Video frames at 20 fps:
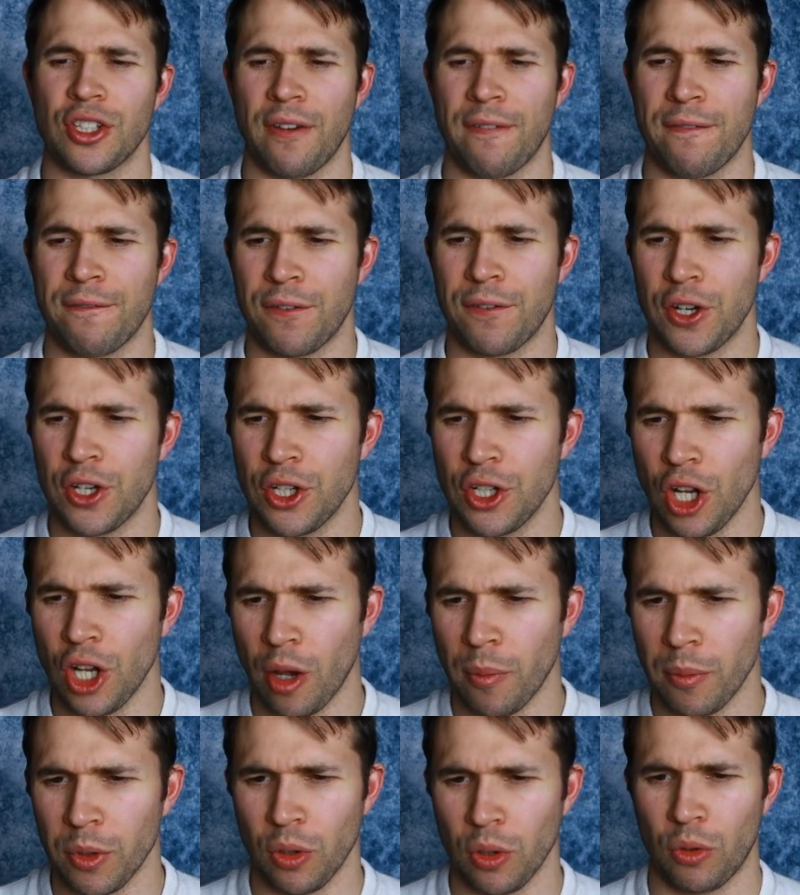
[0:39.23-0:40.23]
This is a
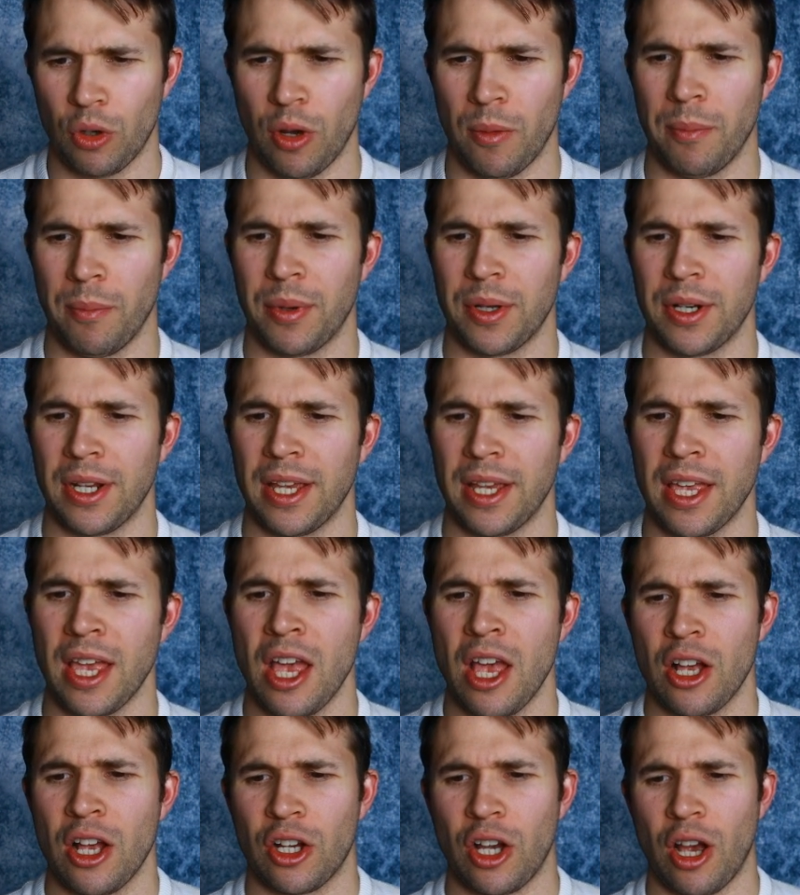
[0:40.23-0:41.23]
phenomenal
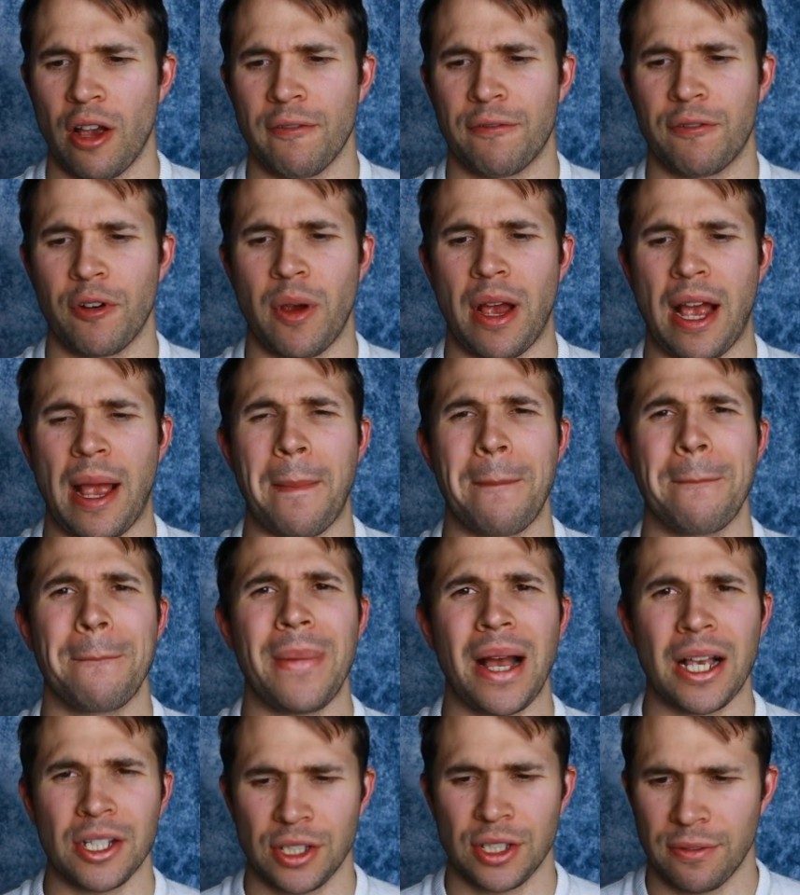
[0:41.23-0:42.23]
company going through
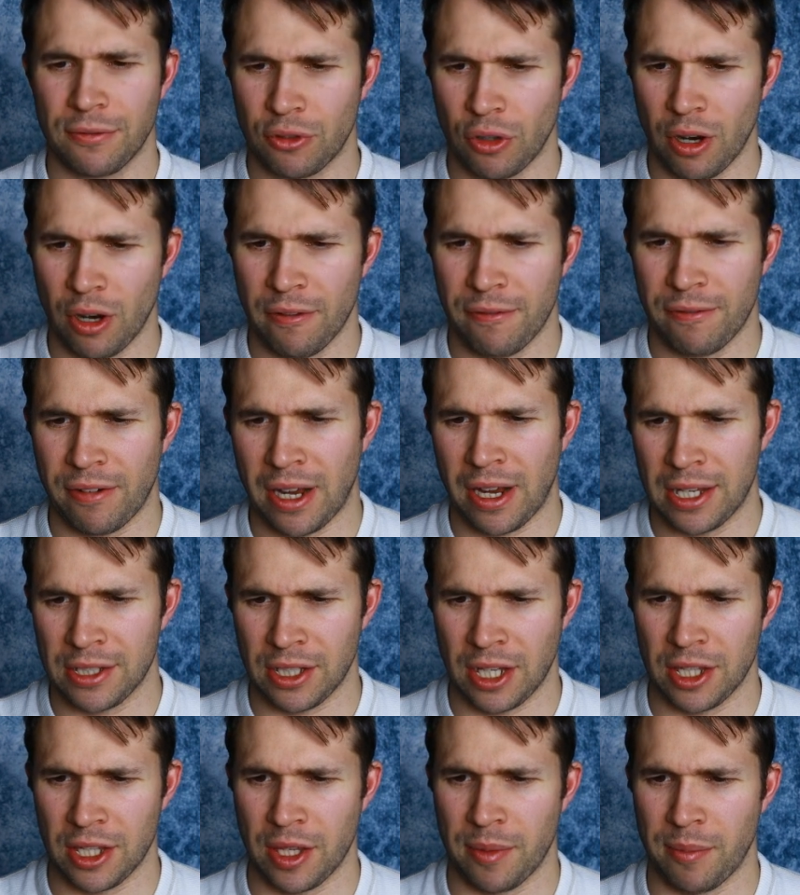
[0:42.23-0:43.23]
a massive growth
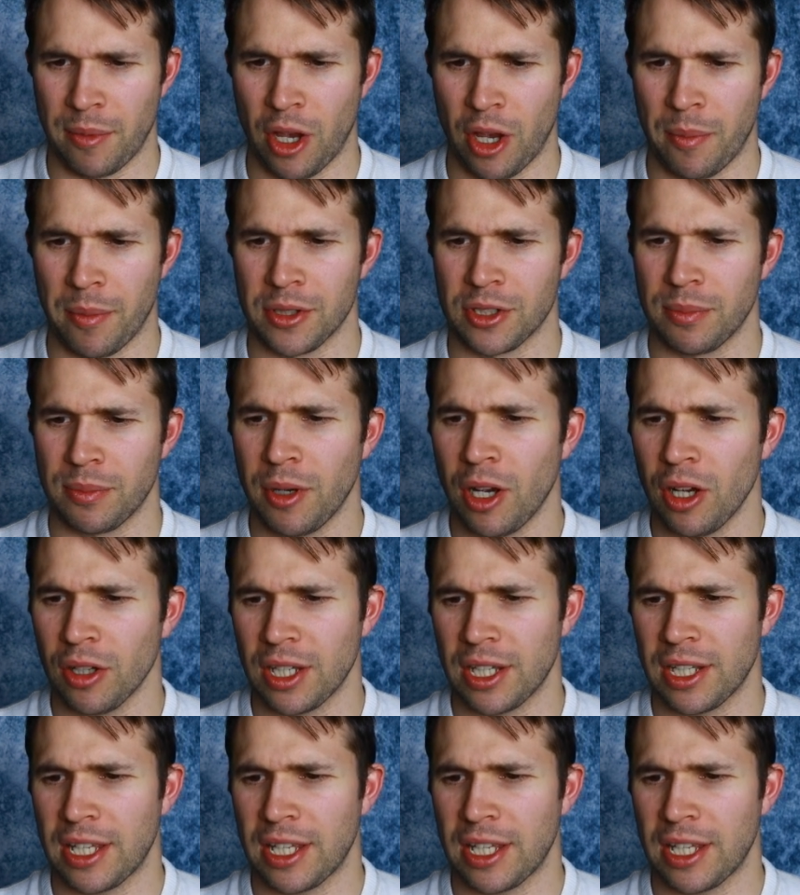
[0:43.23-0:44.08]
phase at the moment.